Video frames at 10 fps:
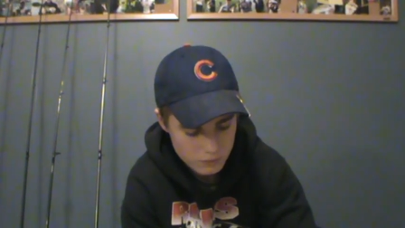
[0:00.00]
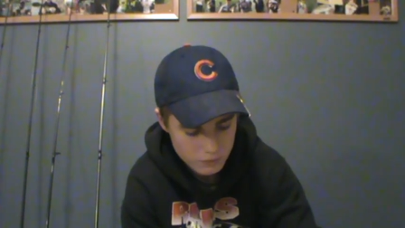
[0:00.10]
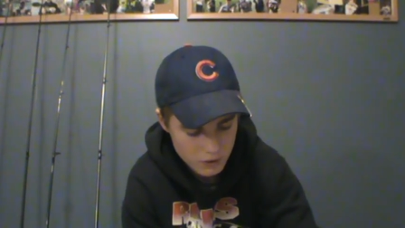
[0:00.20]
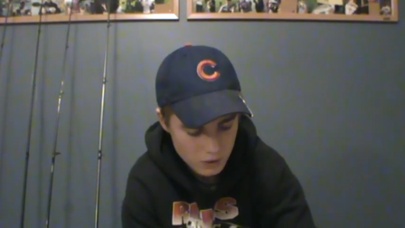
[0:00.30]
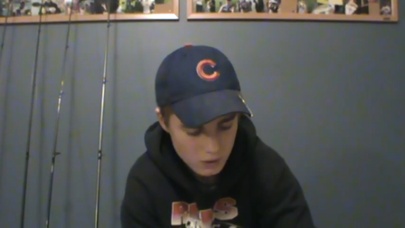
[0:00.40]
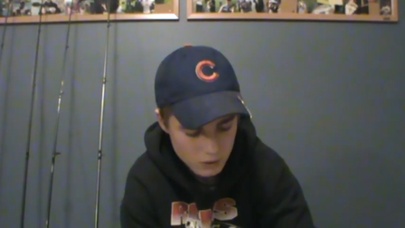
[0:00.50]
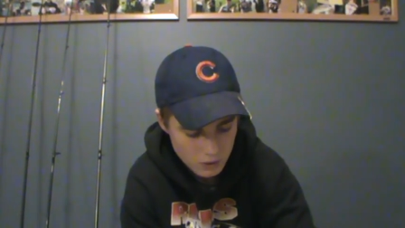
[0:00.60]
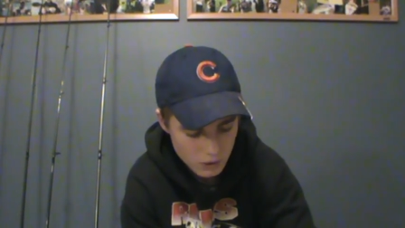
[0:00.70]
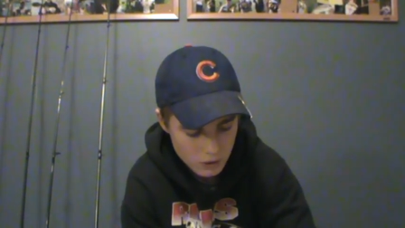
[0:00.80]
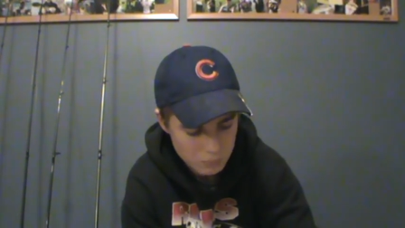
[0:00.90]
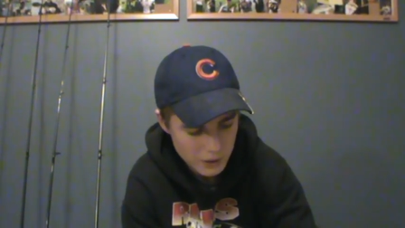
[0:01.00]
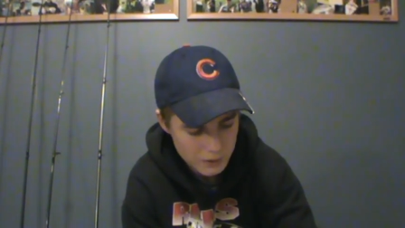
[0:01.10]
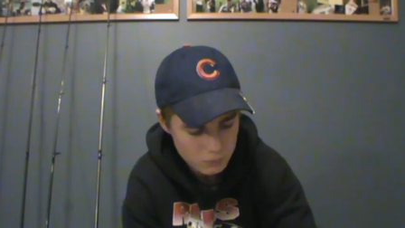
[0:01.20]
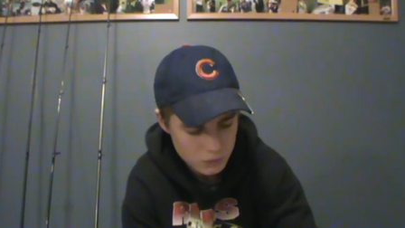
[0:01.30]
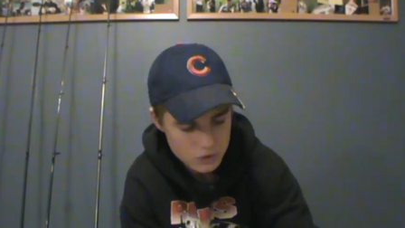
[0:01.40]
And then I got a
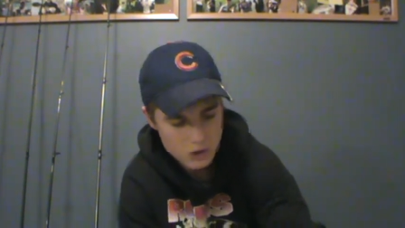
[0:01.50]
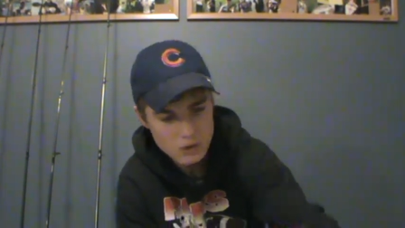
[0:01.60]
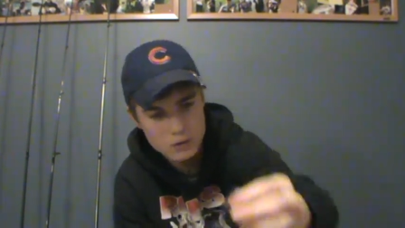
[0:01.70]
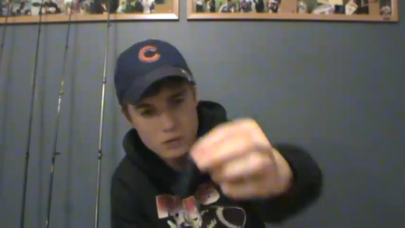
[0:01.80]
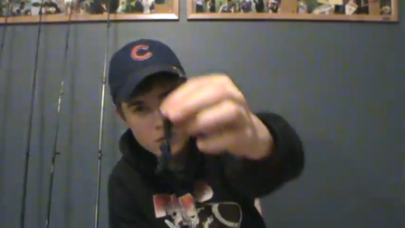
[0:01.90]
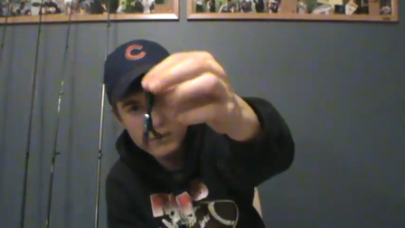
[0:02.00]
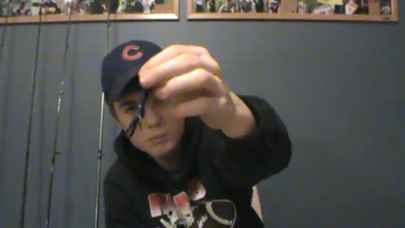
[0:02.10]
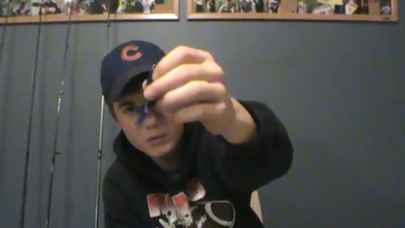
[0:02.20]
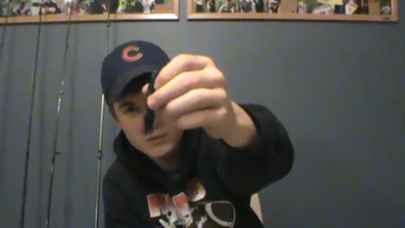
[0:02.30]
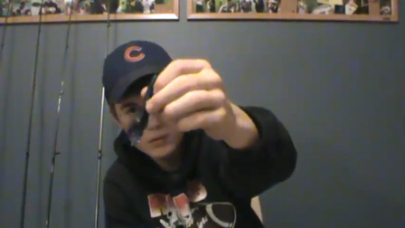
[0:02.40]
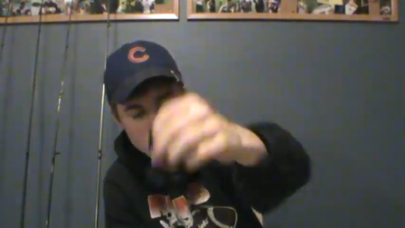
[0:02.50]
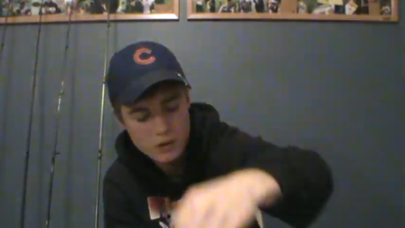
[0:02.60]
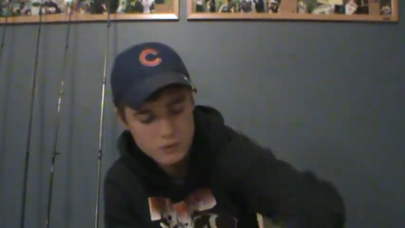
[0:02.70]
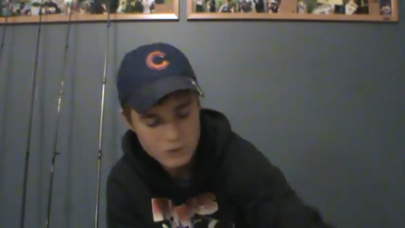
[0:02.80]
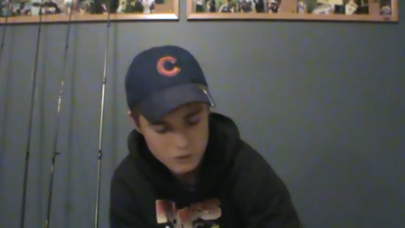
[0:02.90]
black blue shadow beaver in
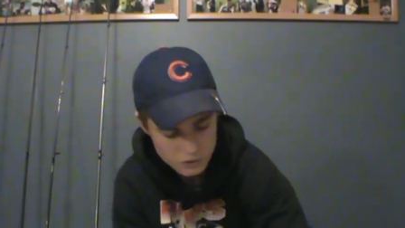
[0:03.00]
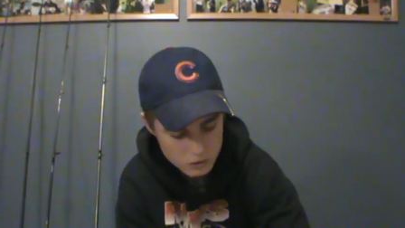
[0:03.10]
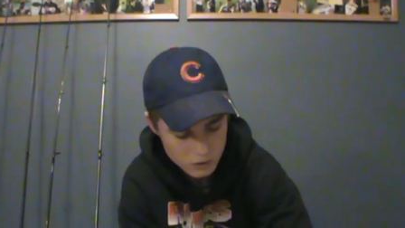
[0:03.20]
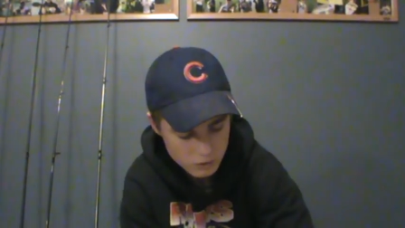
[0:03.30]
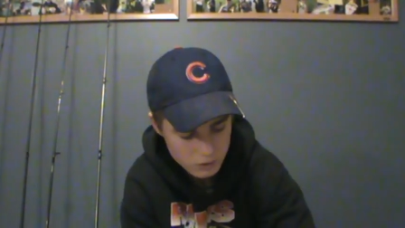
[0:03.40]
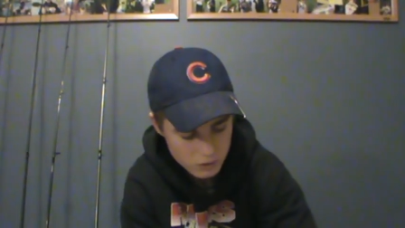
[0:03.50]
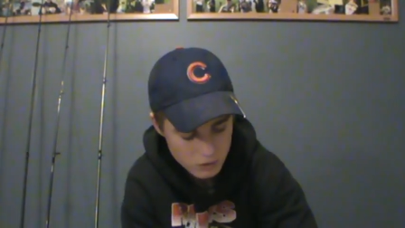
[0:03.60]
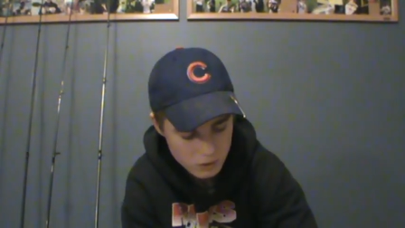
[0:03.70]
there for a trailer